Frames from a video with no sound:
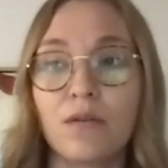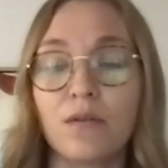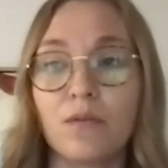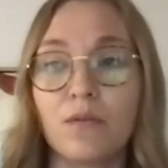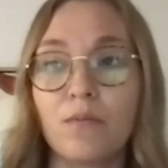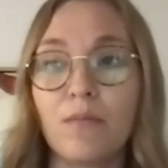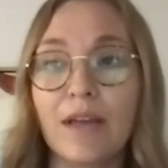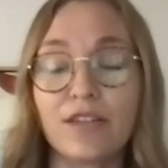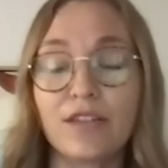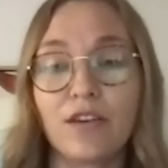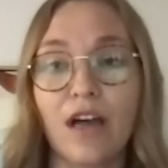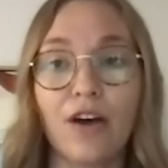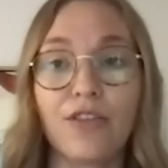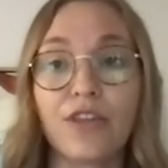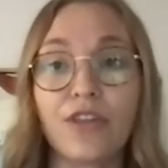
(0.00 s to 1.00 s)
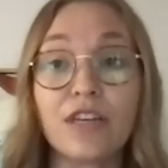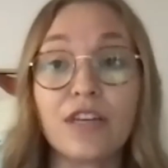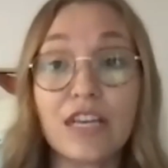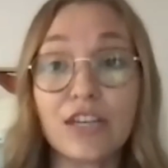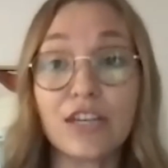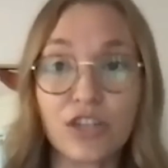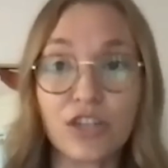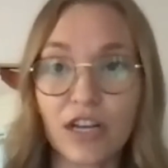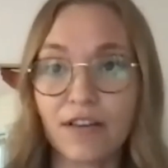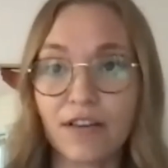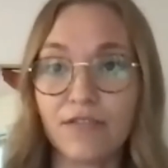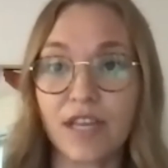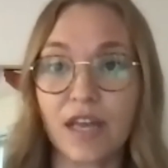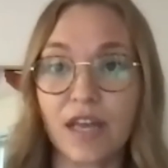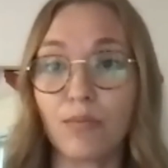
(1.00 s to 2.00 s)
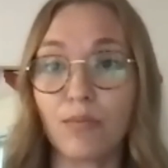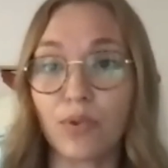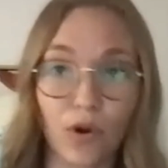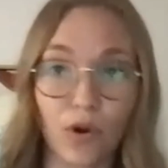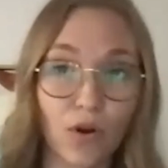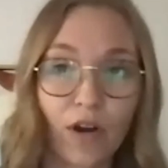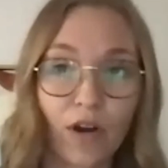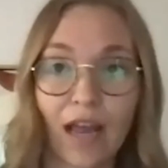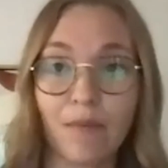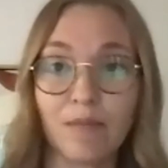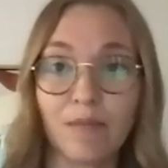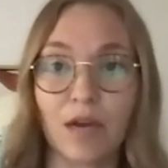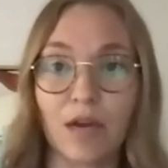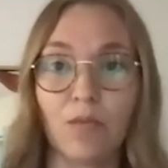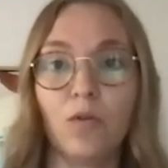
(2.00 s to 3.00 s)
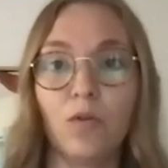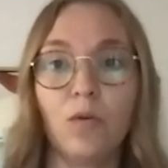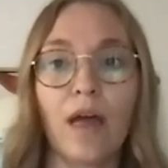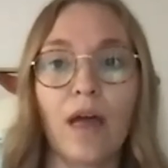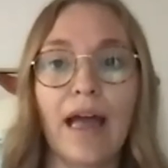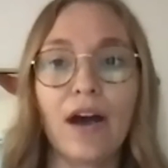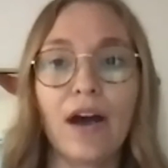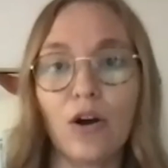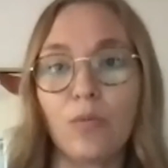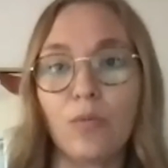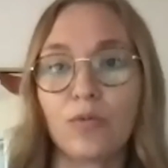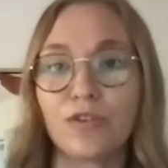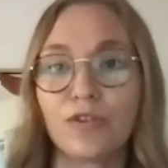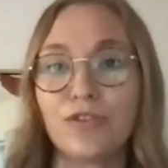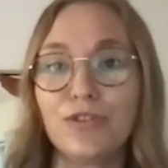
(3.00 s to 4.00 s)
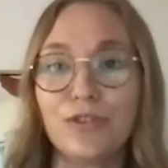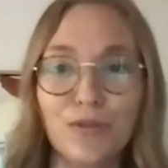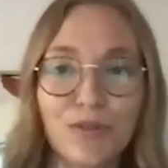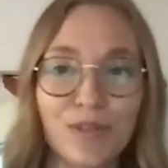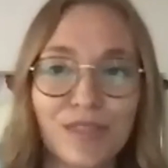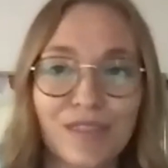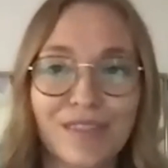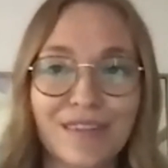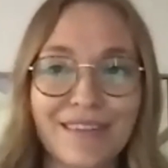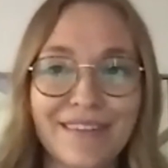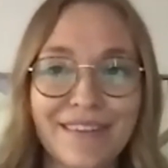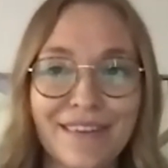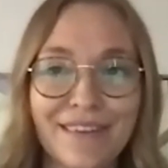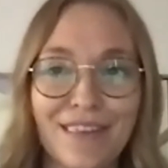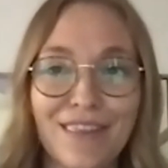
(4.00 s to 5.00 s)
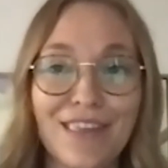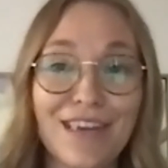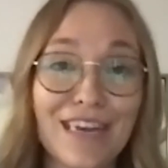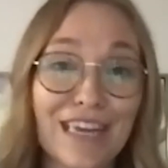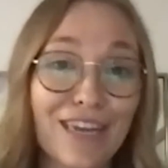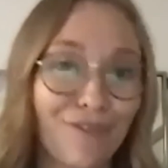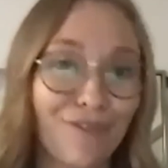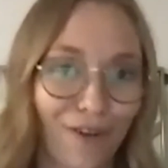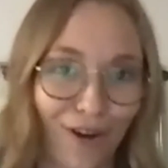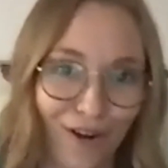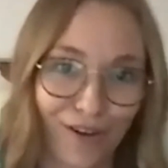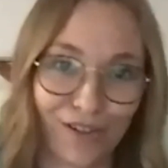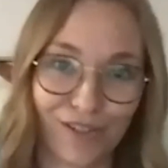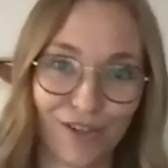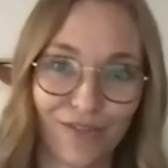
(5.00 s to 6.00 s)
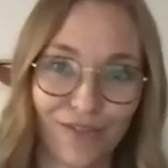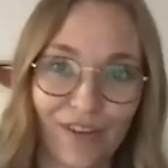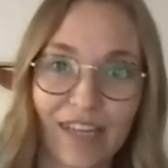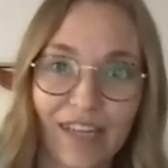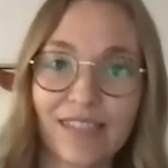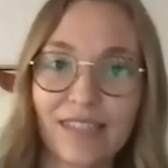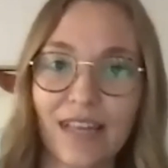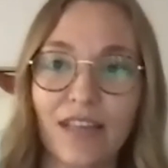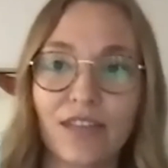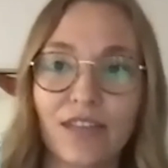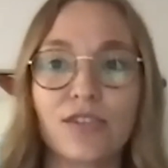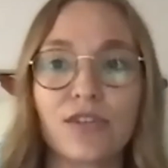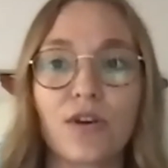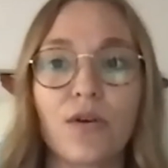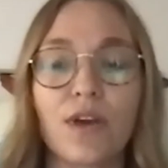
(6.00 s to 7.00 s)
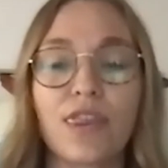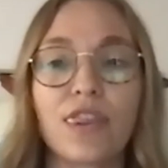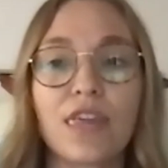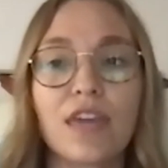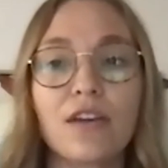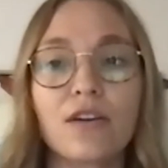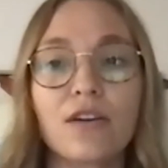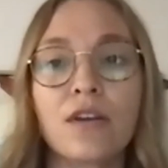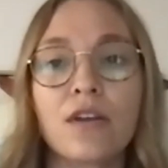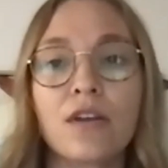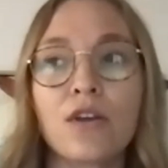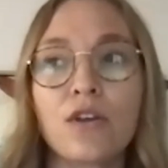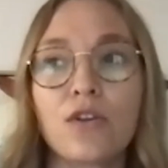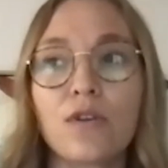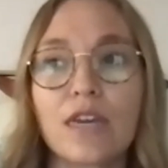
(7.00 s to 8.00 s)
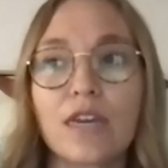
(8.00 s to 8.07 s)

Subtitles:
mental health initiatives and programs that will help reduce the need for our service. And so I think you can